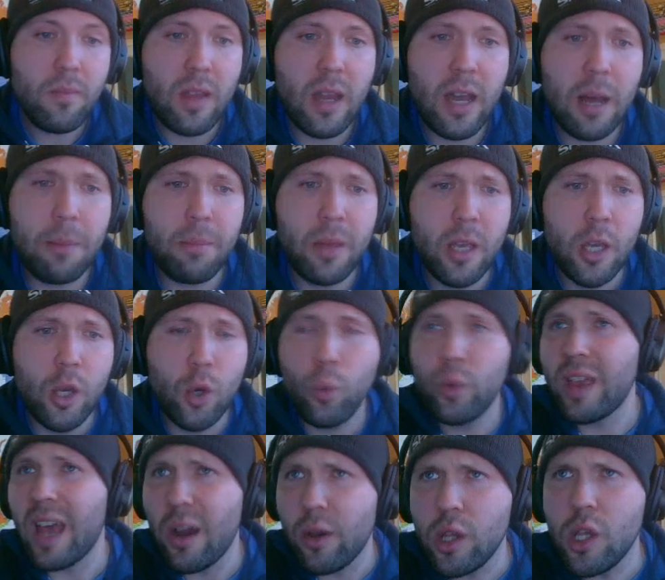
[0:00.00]
um,
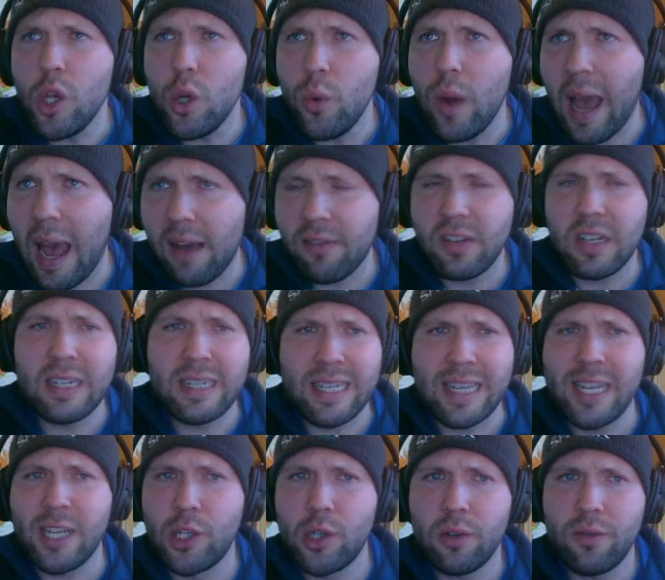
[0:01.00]
without you having to
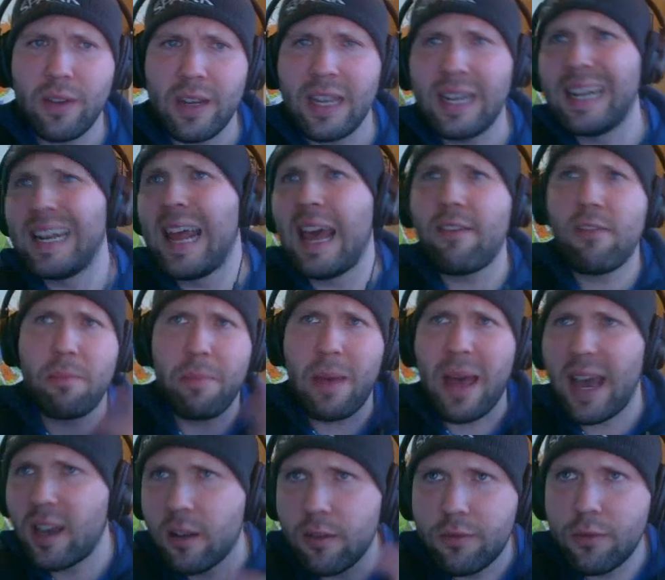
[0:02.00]
intervene and have a
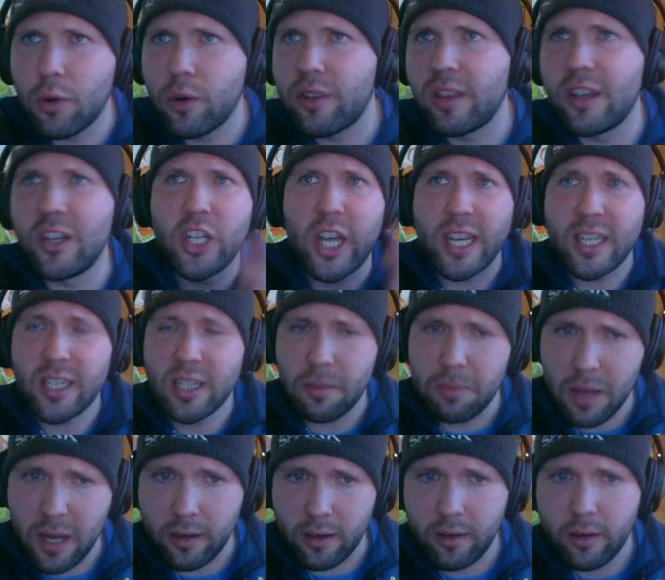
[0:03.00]
back and forth and chase a
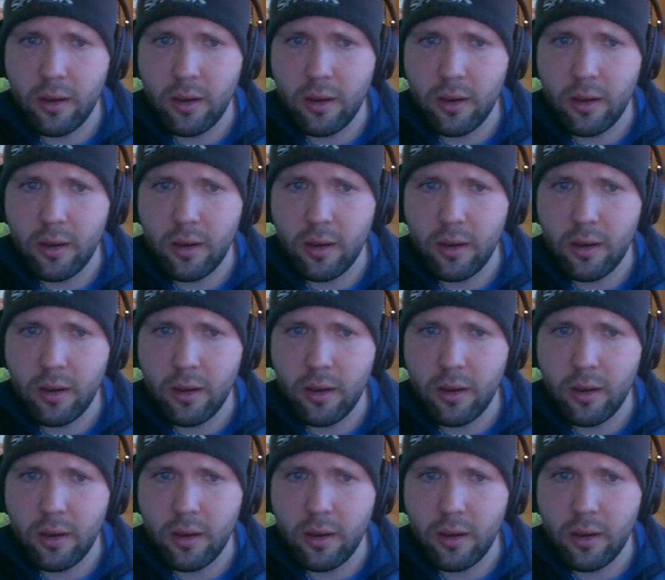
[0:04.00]
bug.